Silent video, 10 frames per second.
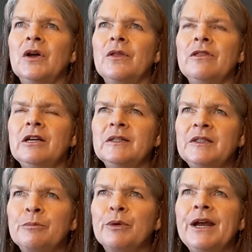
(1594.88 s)
There's a
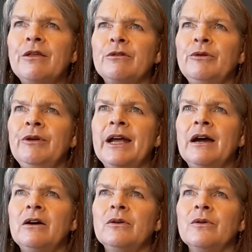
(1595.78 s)
breakthrough
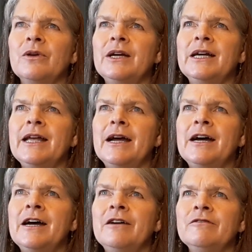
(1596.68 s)
now
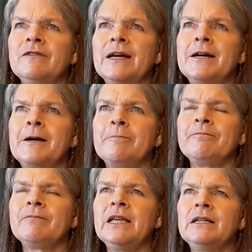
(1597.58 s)
of
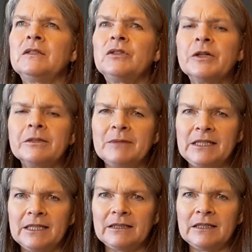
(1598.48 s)

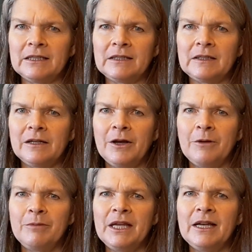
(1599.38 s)
circumstances
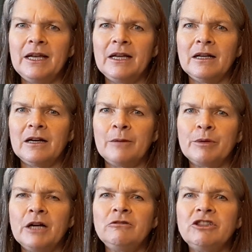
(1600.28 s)
being
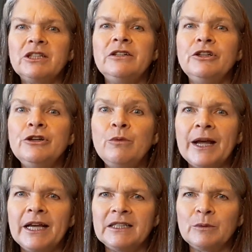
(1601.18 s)
approached in new
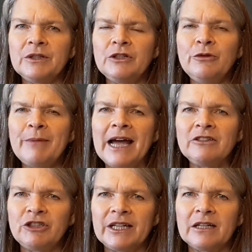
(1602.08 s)
ways, with new
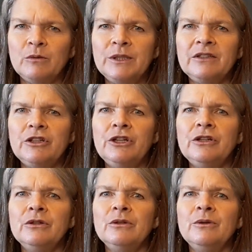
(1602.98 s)
magic, with
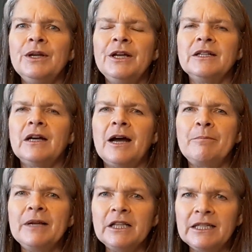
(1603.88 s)
new
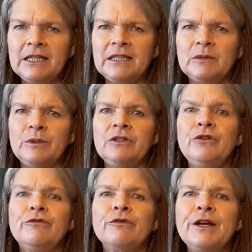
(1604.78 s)
abilities, with new
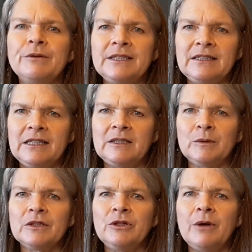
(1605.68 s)
frequencies,
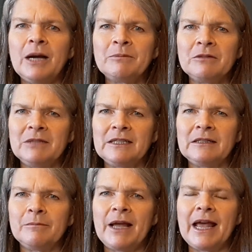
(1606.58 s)
with new
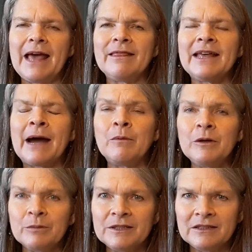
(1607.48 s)
optimism, and that
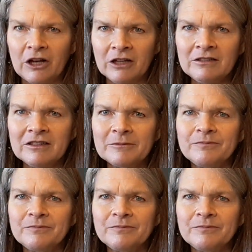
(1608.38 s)
will result